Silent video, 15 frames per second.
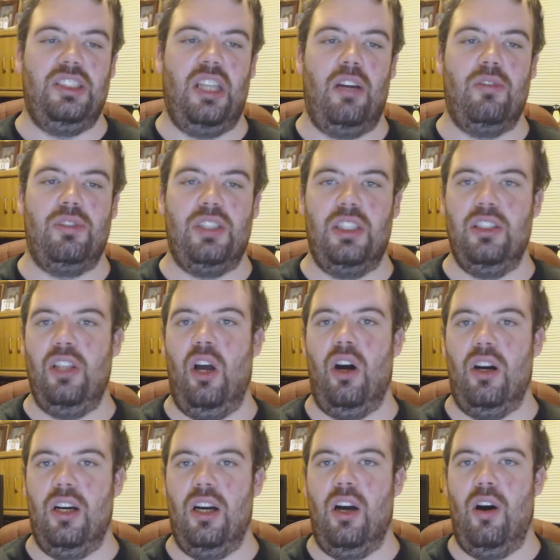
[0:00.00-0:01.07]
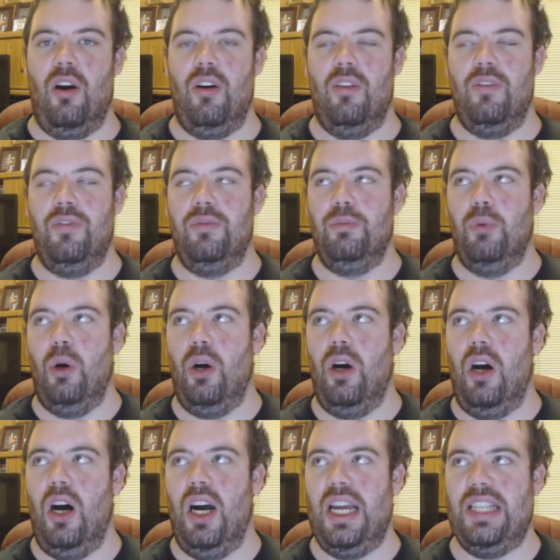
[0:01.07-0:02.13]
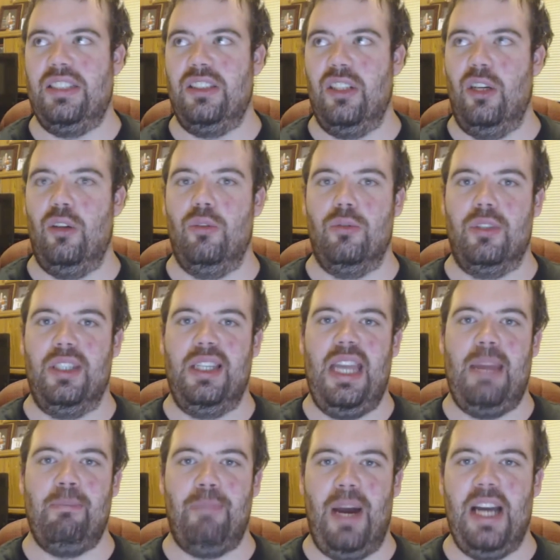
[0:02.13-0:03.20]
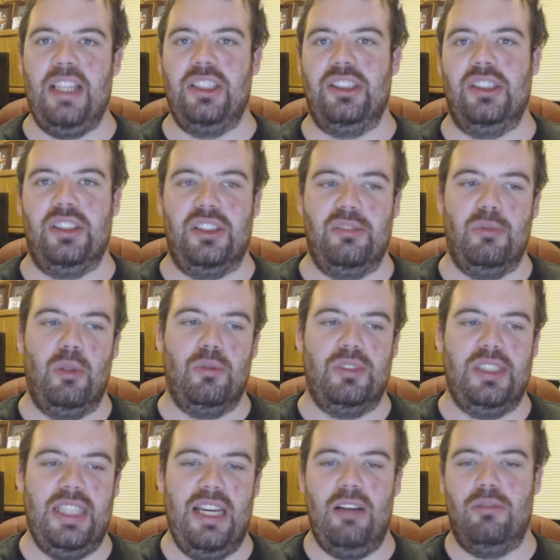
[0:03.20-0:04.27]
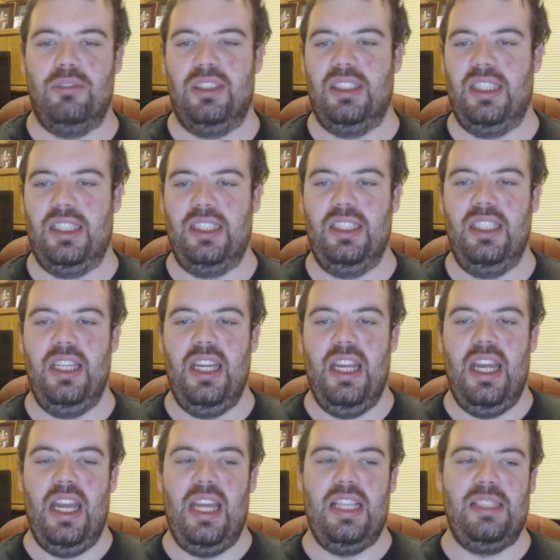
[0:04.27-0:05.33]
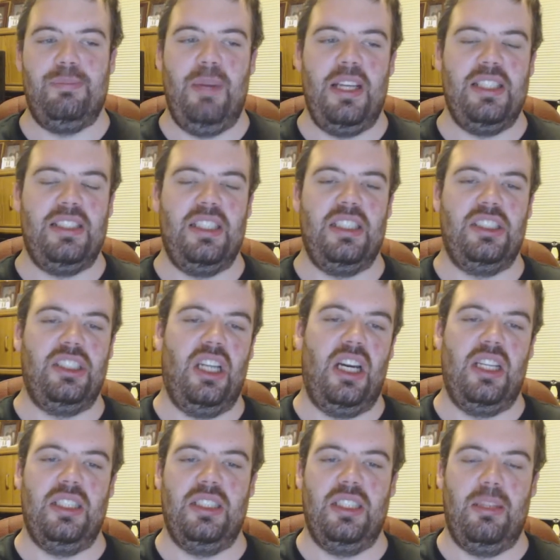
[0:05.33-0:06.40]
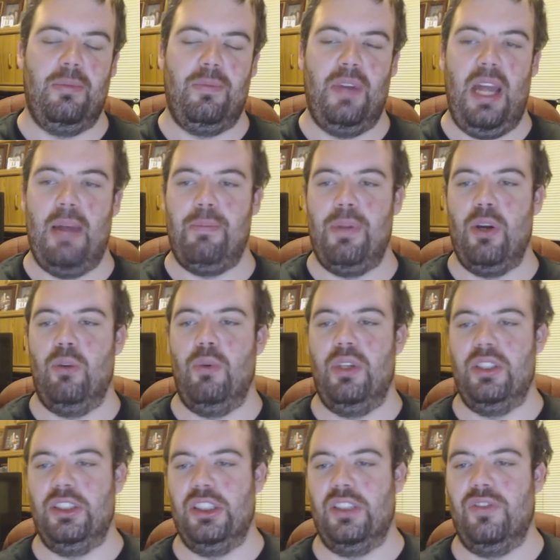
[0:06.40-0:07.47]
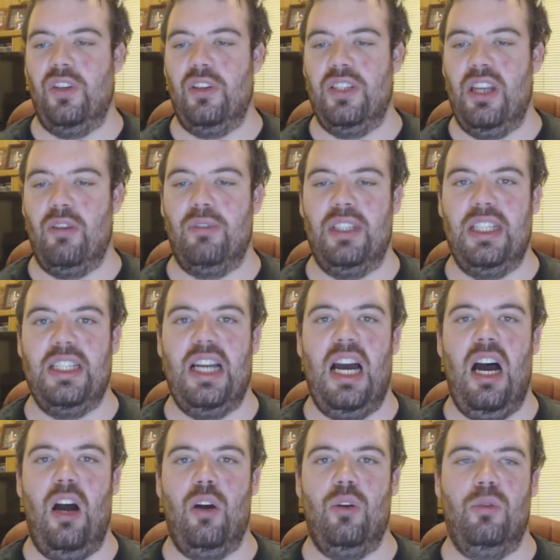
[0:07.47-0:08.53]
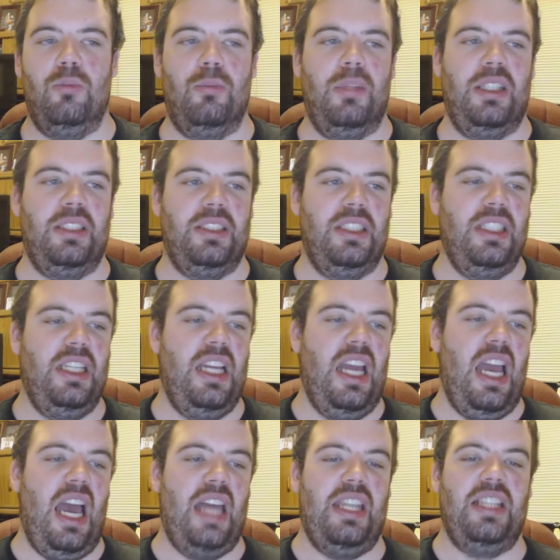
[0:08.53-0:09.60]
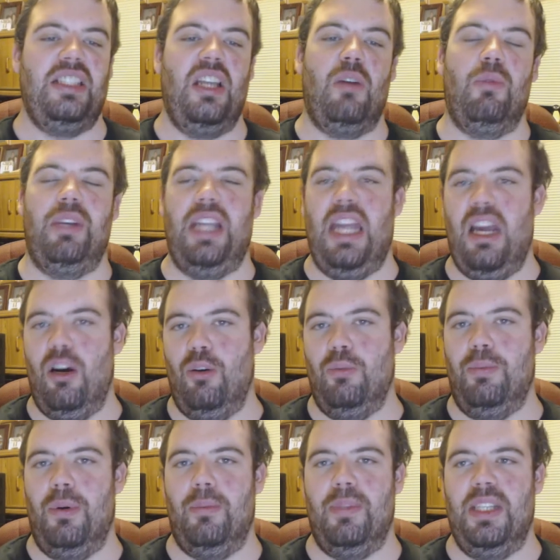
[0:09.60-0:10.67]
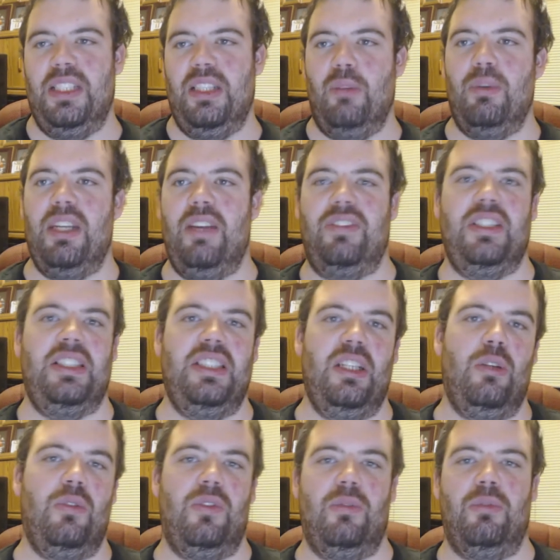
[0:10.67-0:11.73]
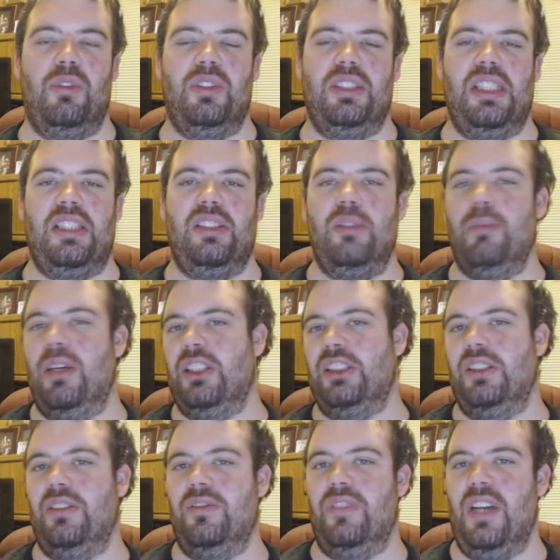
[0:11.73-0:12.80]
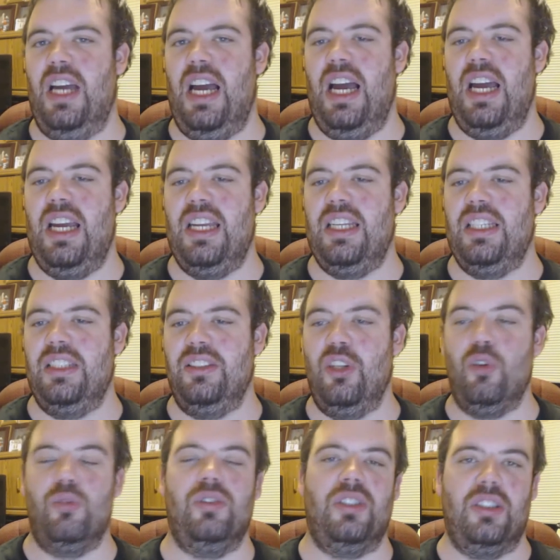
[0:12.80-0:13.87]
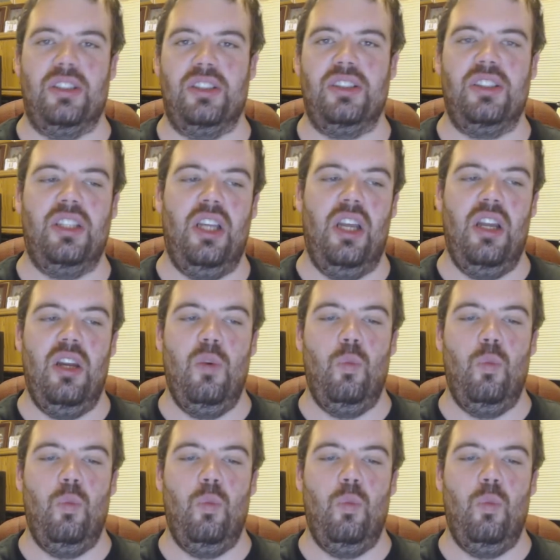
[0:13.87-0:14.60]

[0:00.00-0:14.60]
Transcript: shows a lot of what I'd call impatience towards the elderly. It's basically showing that people want to just throw the elderly in a home and they don't want to help them and they don't want to have to deal with them because they're too much of a nuisance.